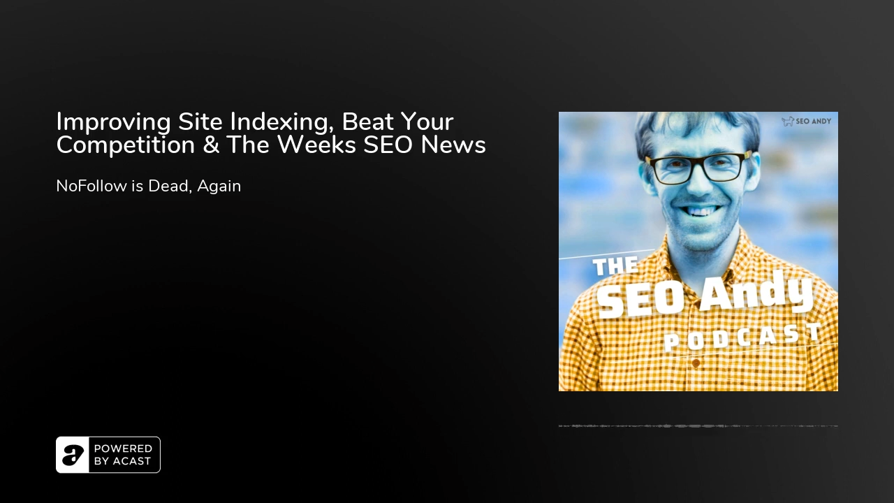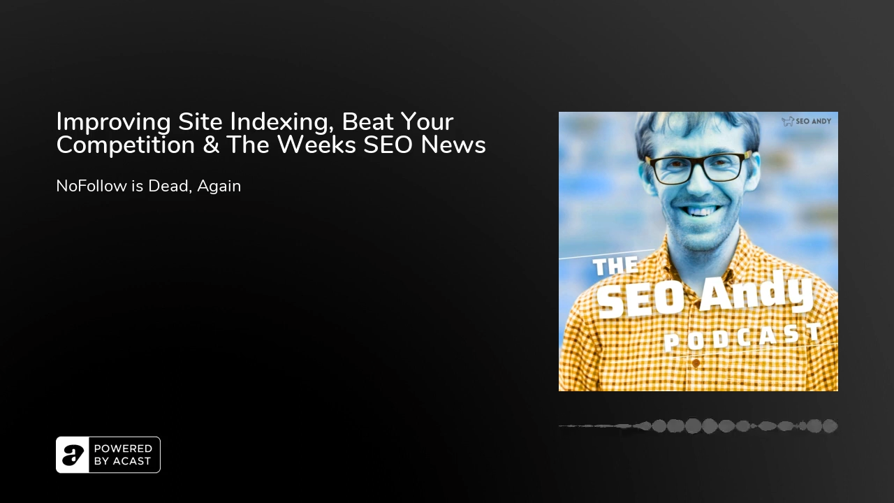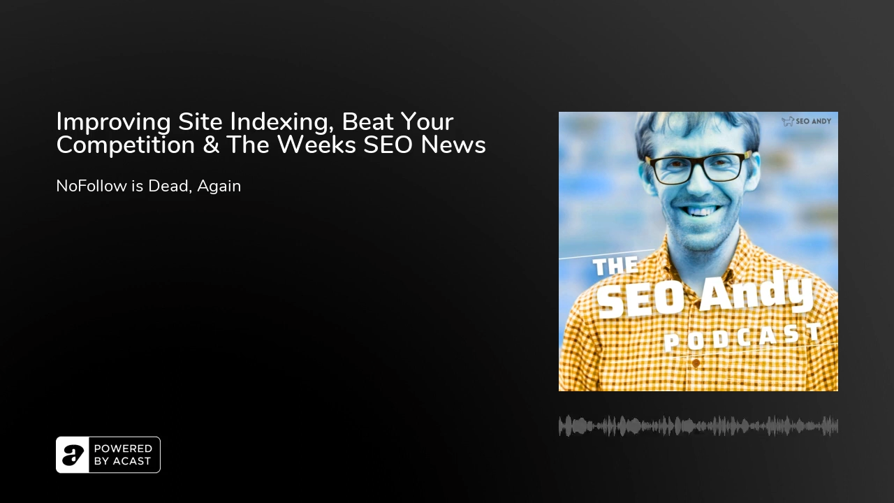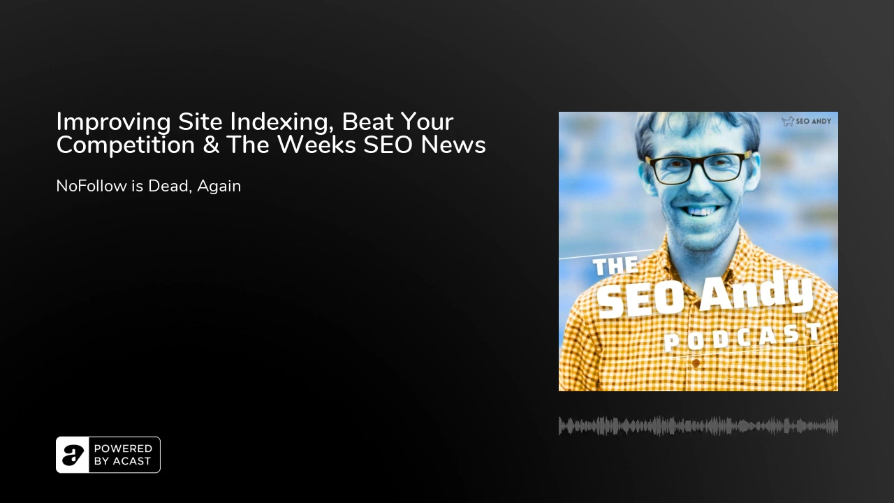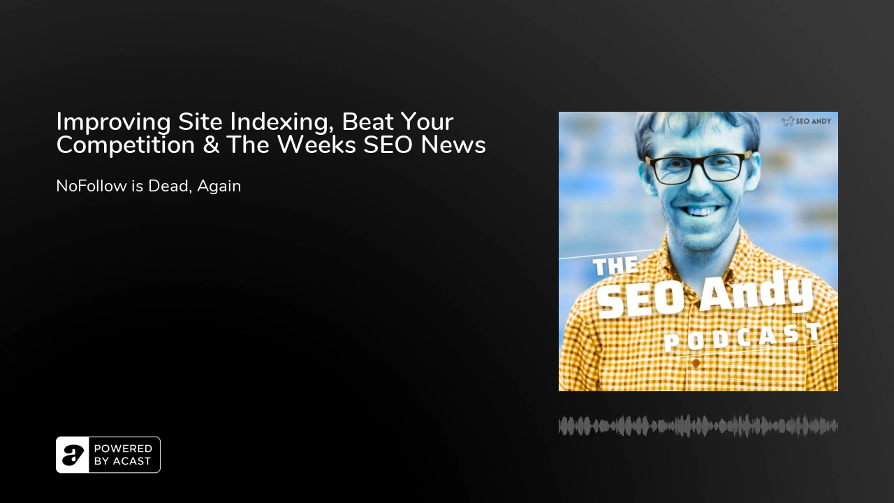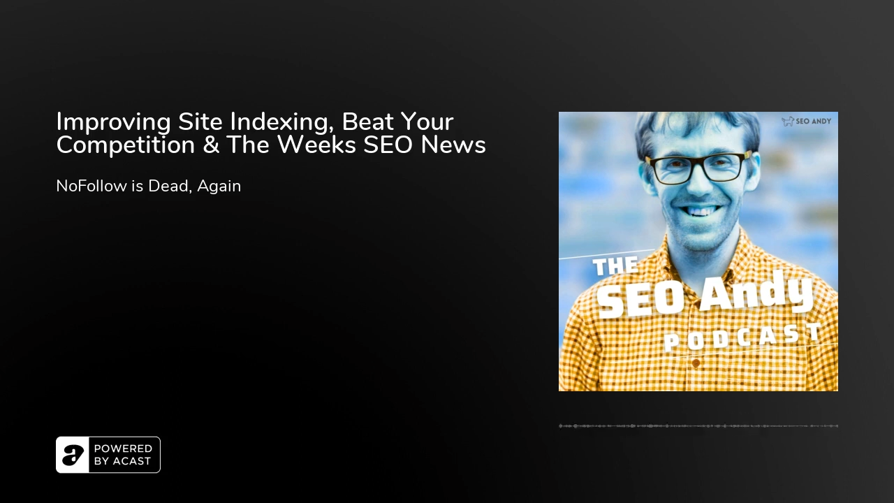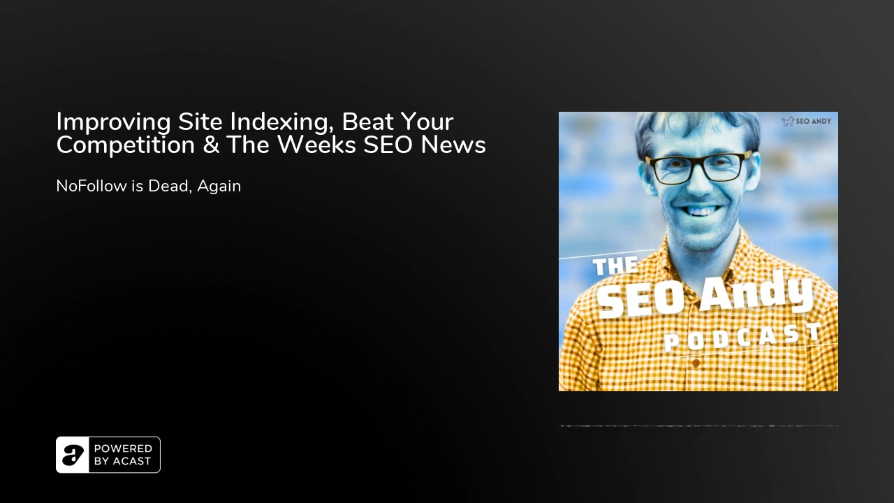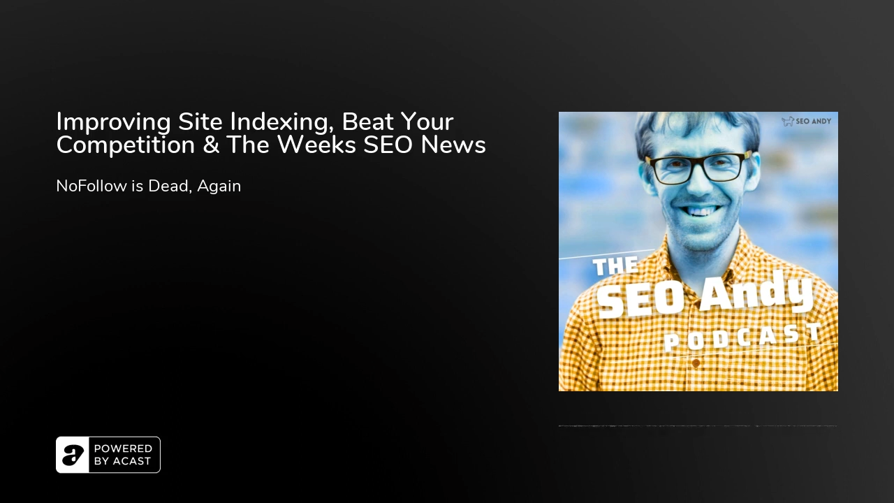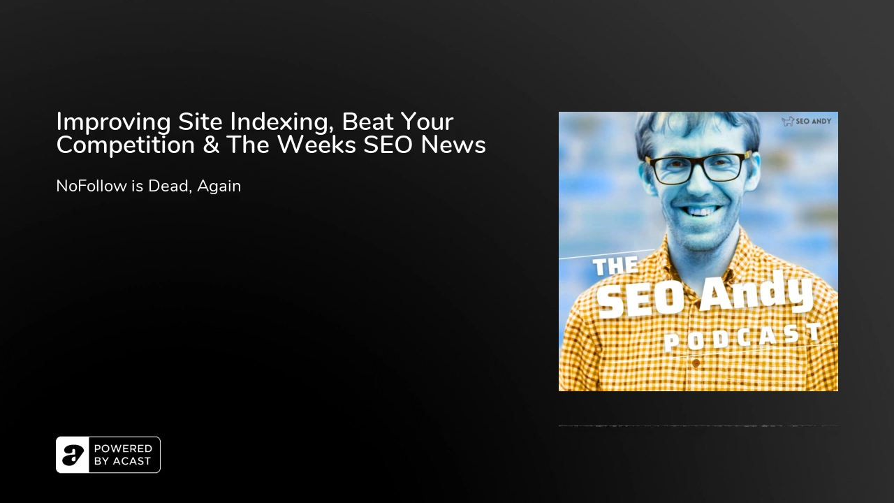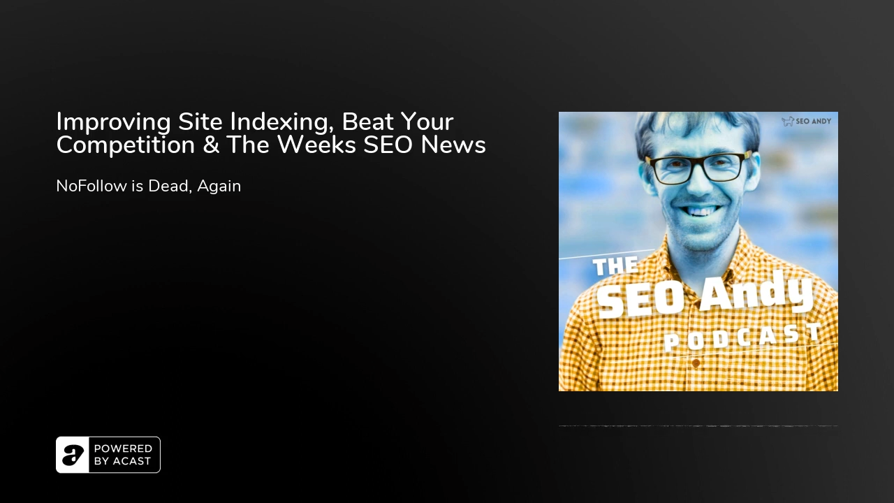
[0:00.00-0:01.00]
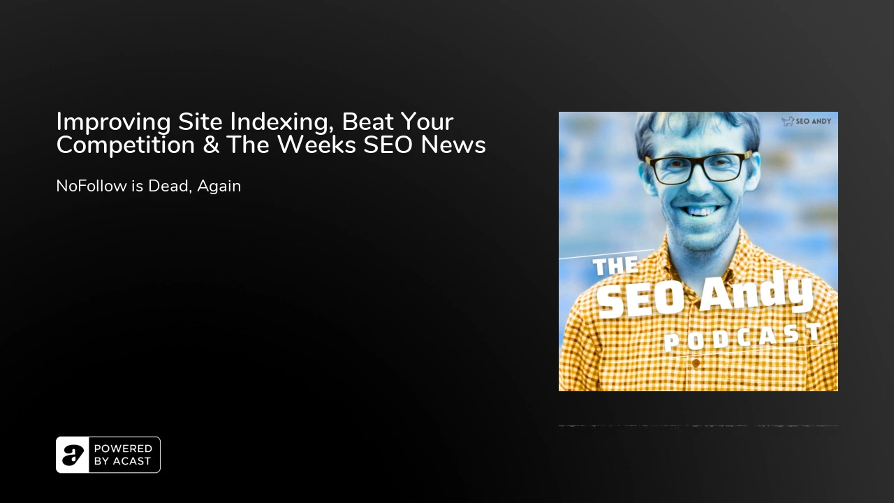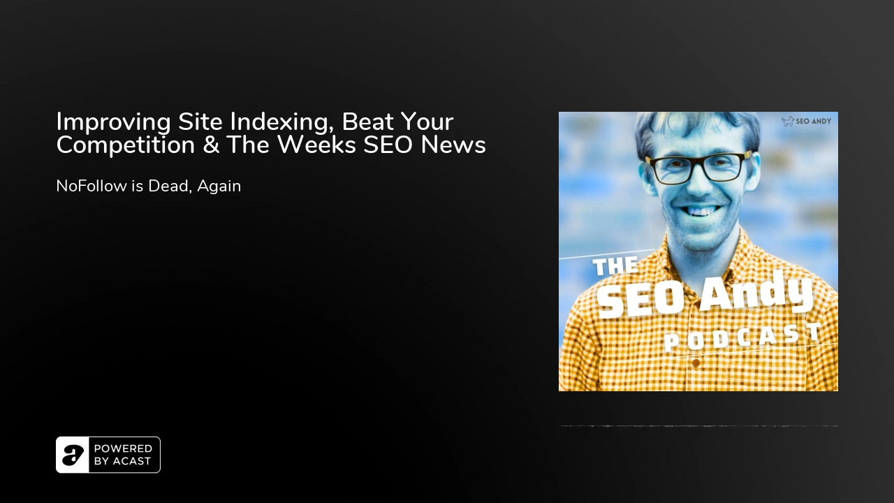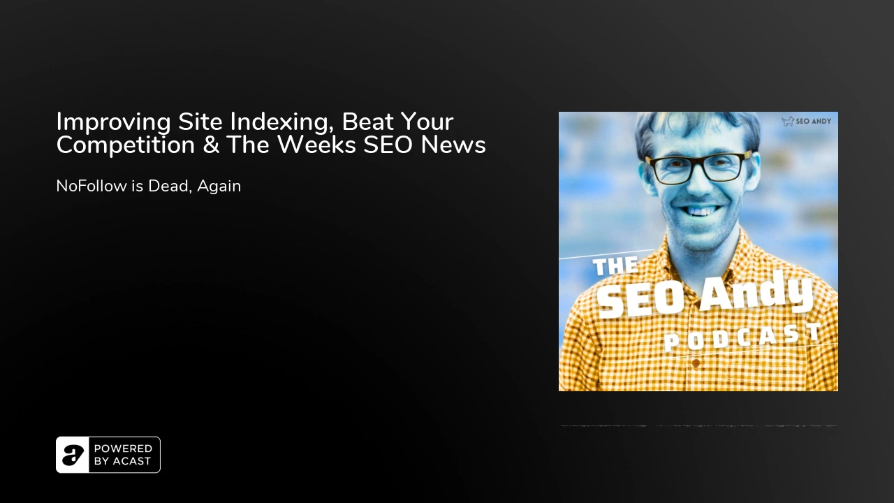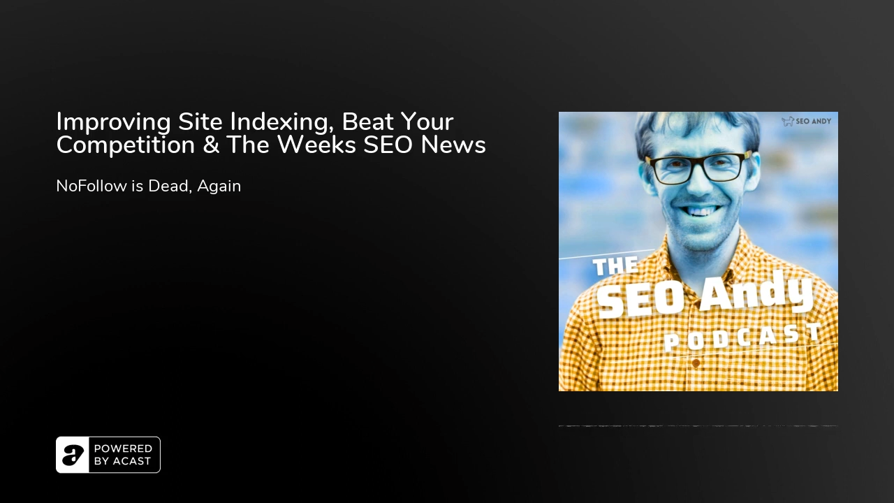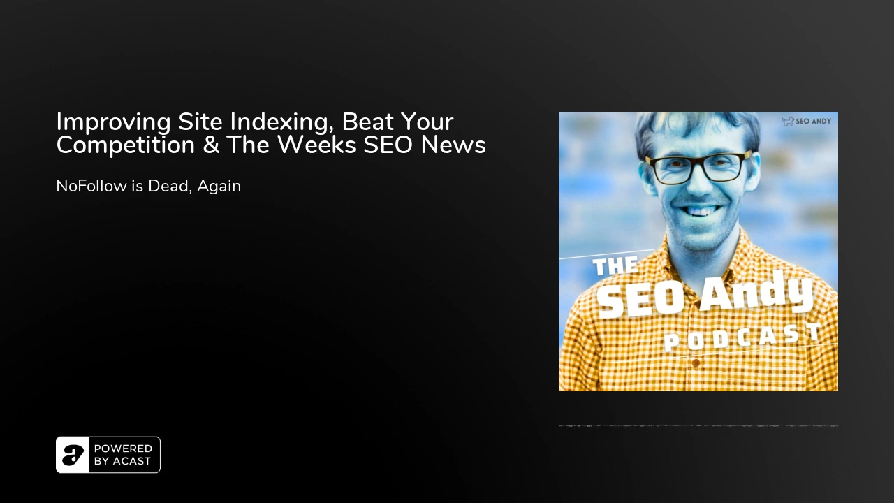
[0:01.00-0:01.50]
Now,
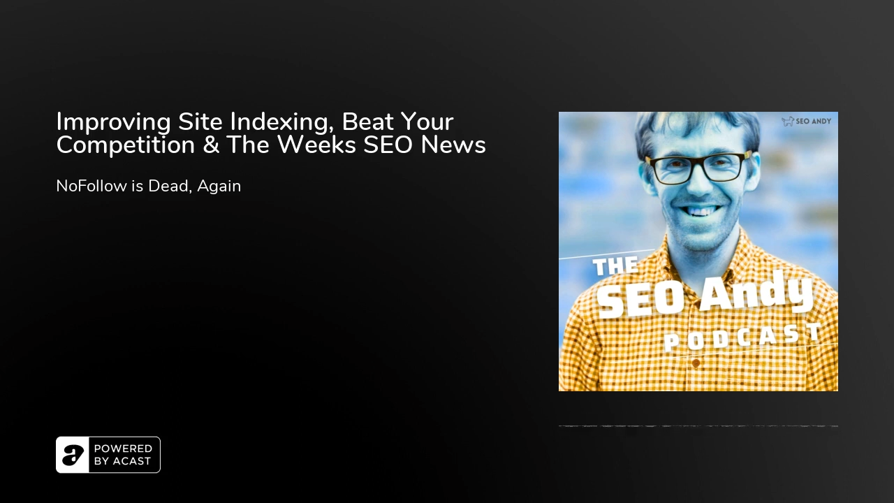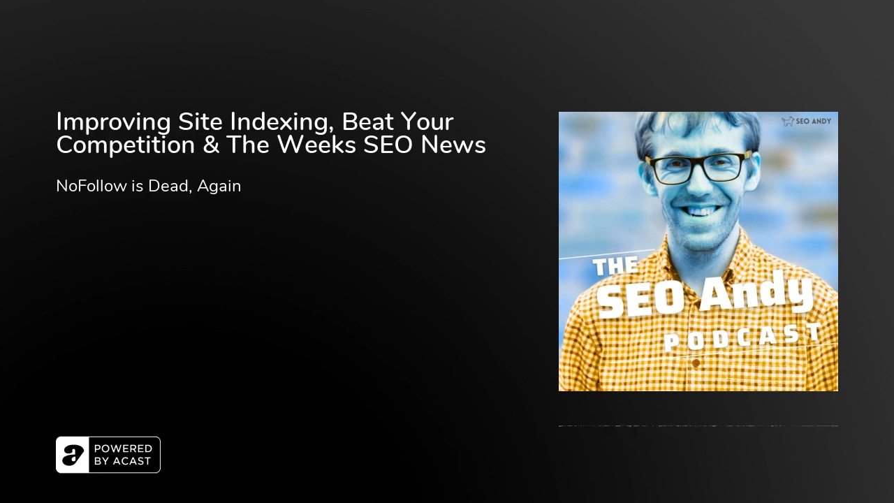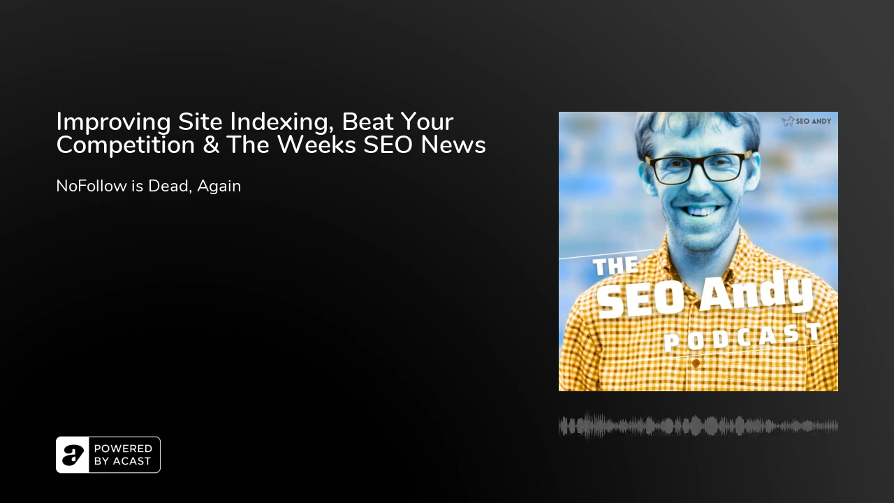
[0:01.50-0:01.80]
if